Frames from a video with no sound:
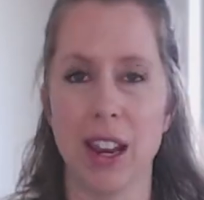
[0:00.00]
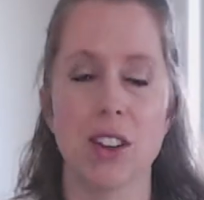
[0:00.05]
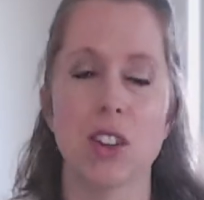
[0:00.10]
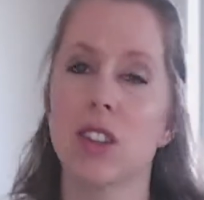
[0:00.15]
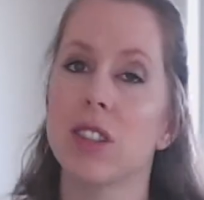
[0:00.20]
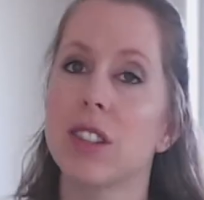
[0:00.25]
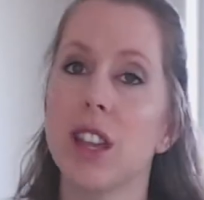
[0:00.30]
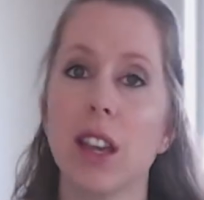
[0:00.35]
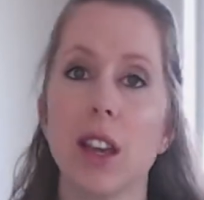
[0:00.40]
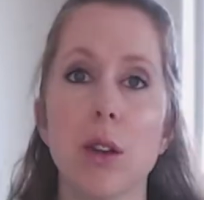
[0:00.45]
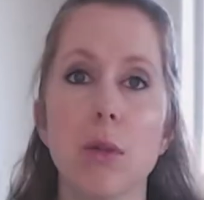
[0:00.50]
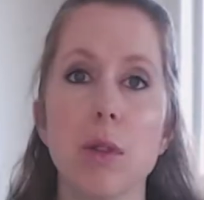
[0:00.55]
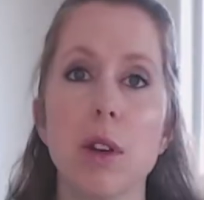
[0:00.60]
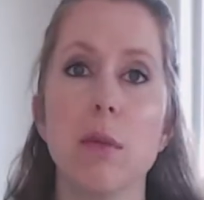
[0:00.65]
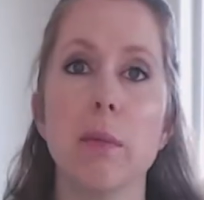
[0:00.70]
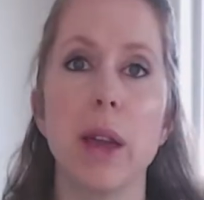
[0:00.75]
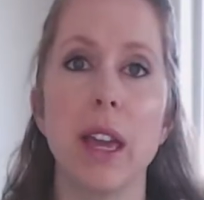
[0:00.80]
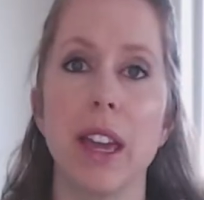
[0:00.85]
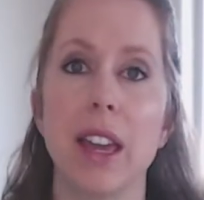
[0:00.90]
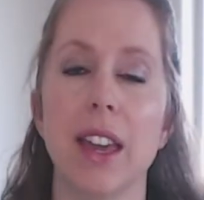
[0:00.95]
Just like a real
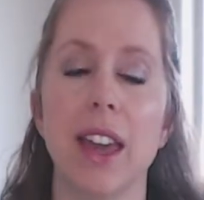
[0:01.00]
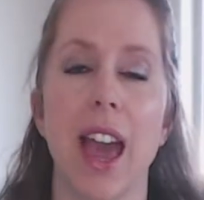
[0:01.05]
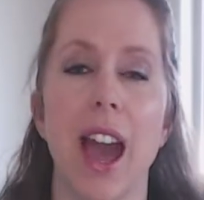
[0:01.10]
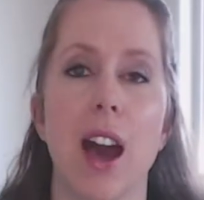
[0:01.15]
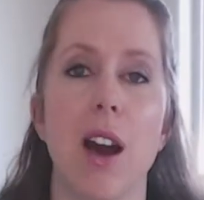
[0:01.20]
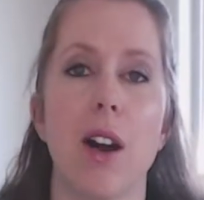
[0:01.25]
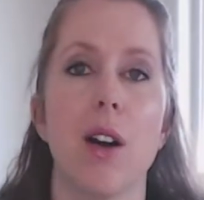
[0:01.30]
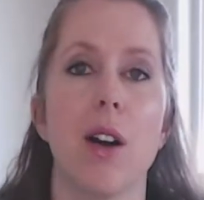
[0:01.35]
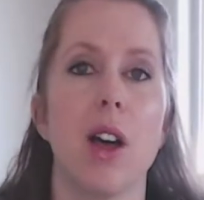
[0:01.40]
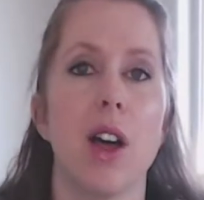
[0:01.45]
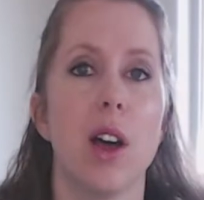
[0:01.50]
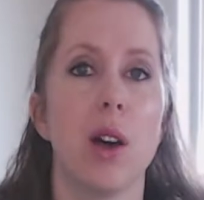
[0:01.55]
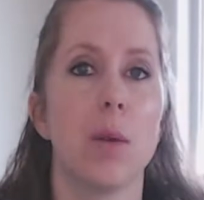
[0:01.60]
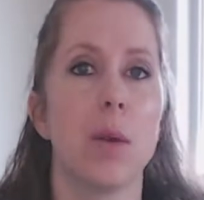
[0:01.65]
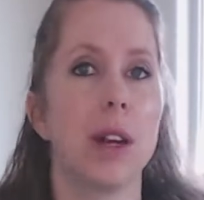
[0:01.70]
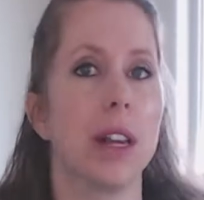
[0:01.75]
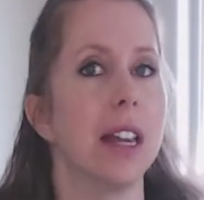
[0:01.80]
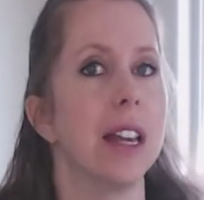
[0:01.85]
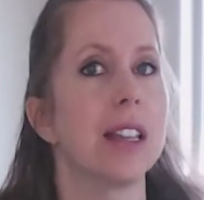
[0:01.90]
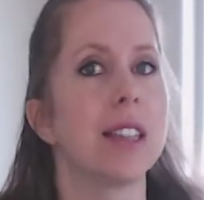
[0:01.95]
bank account, when
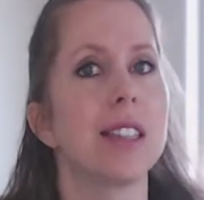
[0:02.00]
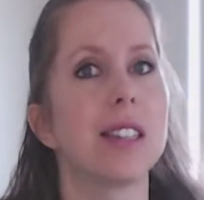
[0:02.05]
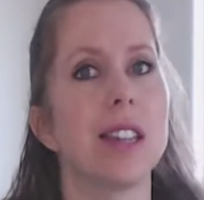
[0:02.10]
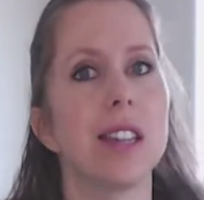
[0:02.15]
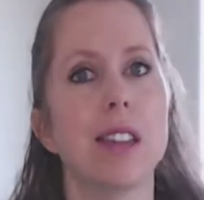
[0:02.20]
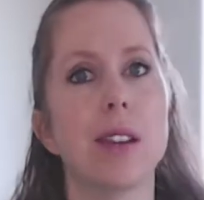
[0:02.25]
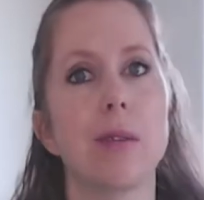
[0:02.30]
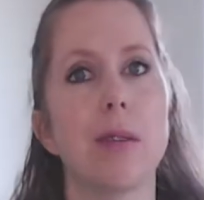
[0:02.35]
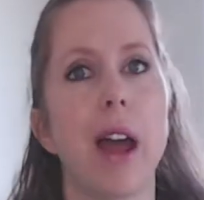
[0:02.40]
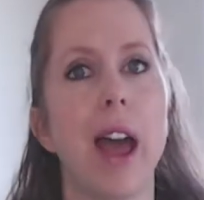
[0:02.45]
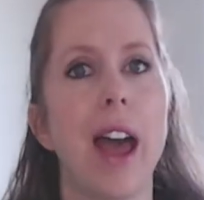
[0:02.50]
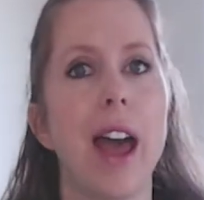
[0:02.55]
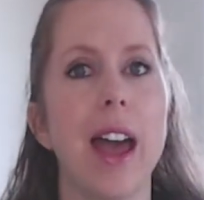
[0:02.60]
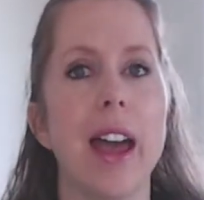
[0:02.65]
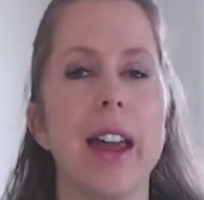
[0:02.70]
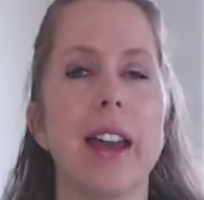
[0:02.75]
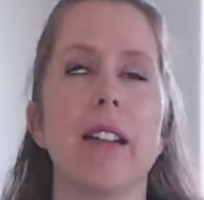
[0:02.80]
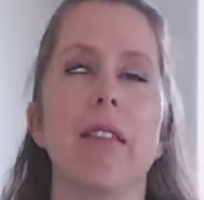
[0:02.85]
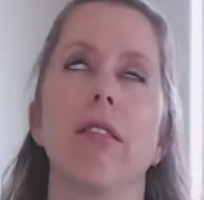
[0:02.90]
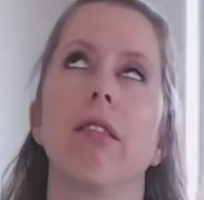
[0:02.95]
it gets to the
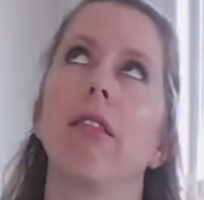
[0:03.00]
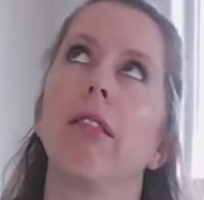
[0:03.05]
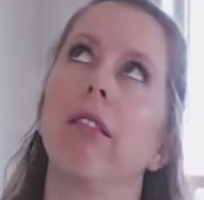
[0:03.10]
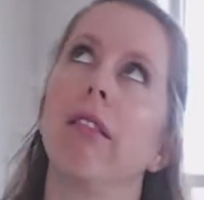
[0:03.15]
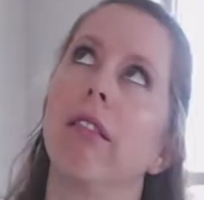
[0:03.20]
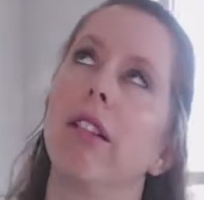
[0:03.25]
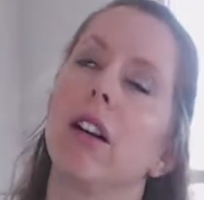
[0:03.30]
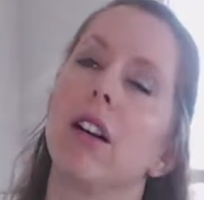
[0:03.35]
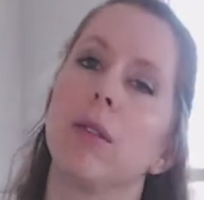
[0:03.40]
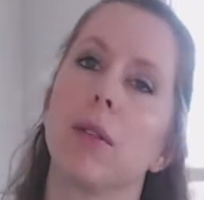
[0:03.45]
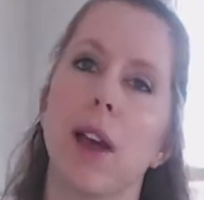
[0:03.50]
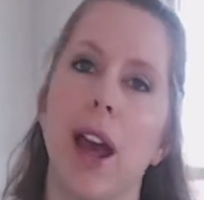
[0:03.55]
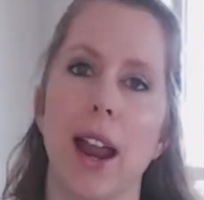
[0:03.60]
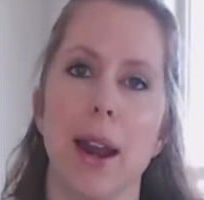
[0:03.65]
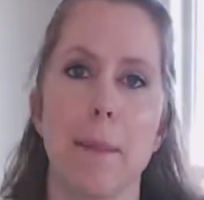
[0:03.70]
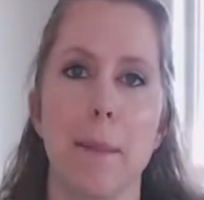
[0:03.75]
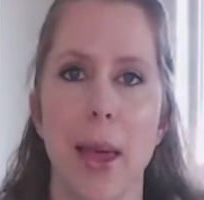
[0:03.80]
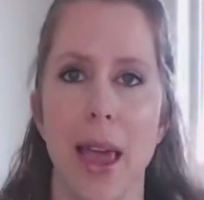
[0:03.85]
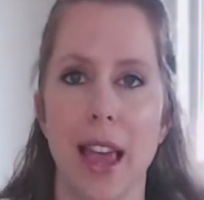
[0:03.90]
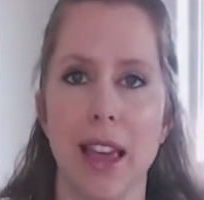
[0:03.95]
red, we gotta
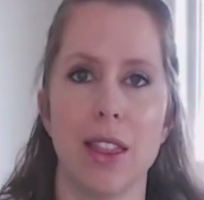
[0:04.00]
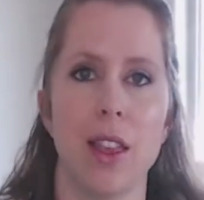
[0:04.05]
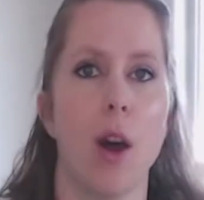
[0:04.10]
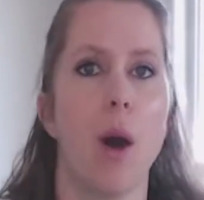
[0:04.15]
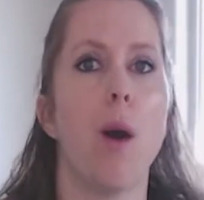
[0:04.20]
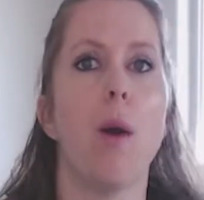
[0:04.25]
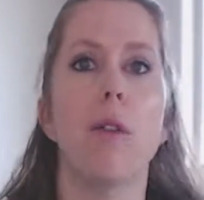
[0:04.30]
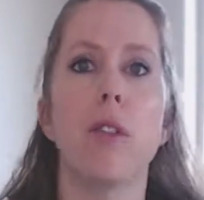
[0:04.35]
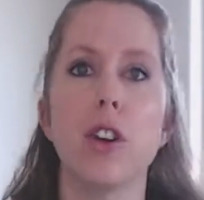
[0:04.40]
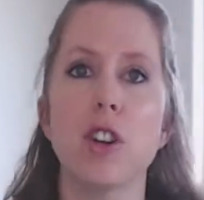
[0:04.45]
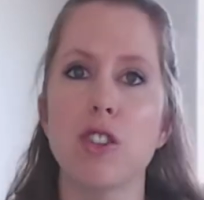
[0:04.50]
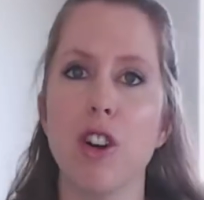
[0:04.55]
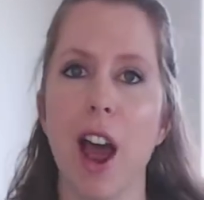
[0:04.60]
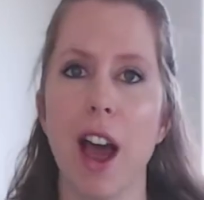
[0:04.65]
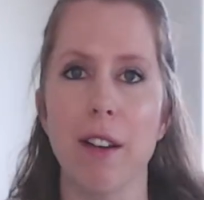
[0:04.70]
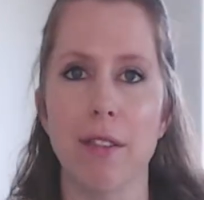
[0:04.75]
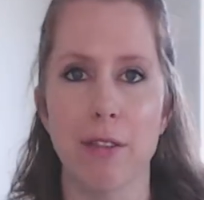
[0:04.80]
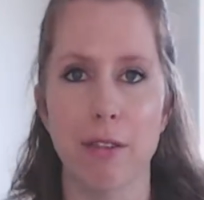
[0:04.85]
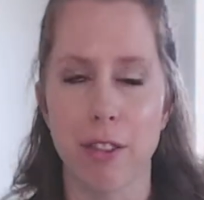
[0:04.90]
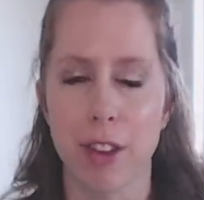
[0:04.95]
pay the
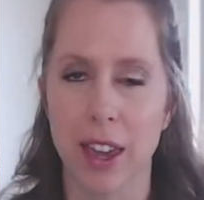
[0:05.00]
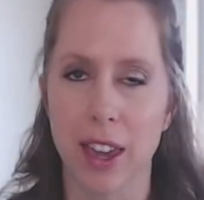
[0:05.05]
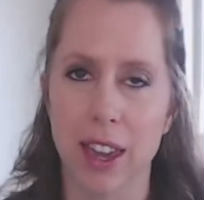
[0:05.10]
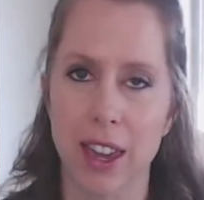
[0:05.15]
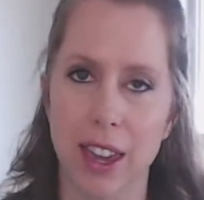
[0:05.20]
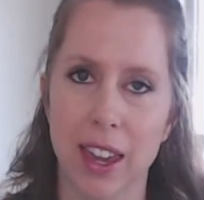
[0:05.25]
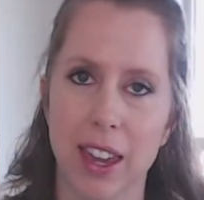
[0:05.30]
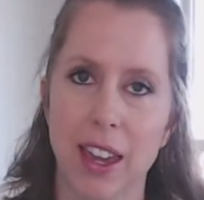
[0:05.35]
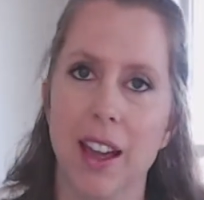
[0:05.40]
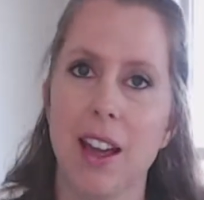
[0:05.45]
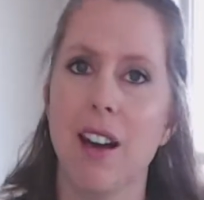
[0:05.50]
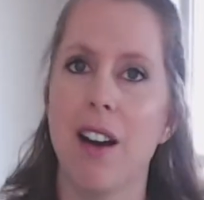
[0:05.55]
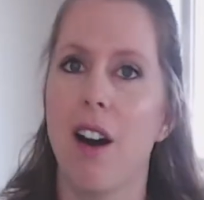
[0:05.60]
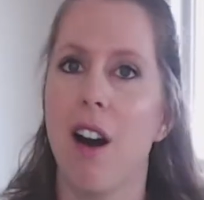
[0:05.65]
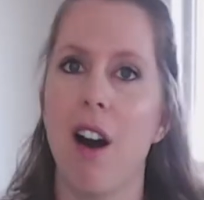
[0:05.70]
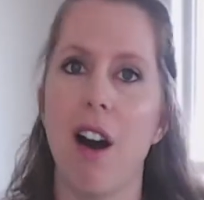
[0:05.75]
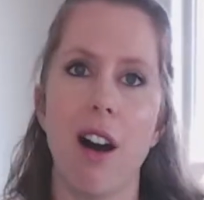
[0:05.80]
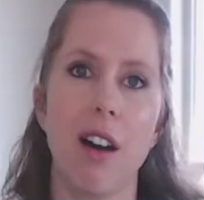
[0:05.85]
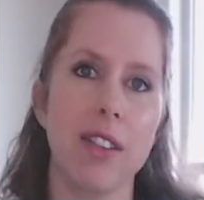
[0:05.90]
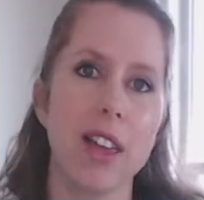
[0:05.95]
overdraft fee,
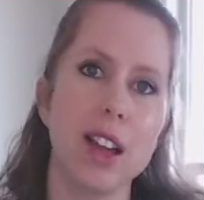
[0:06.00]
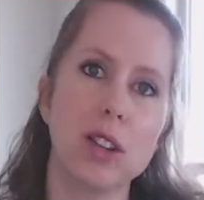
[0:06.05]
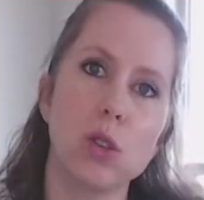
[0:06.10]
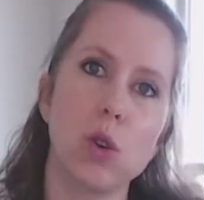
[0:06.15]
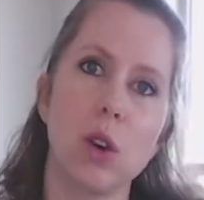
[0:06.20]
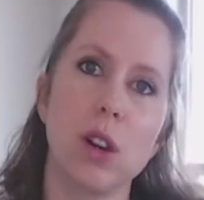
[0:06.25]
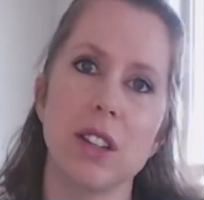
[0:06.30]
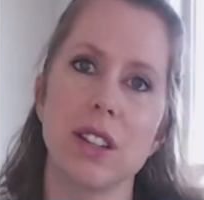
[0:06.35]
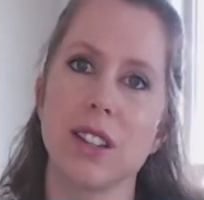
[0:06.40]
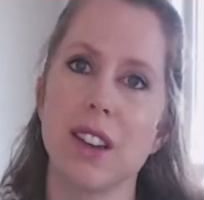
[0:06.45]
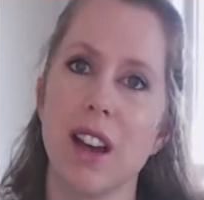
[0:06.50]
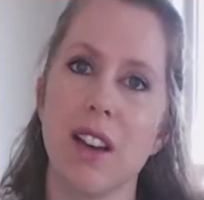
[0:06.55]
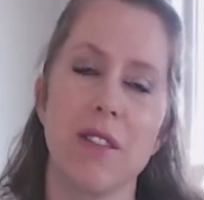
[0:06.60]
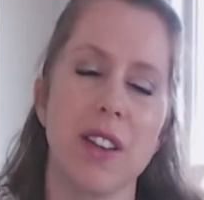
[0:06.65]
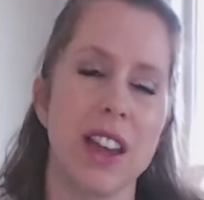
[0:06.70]
all that sort of stuff.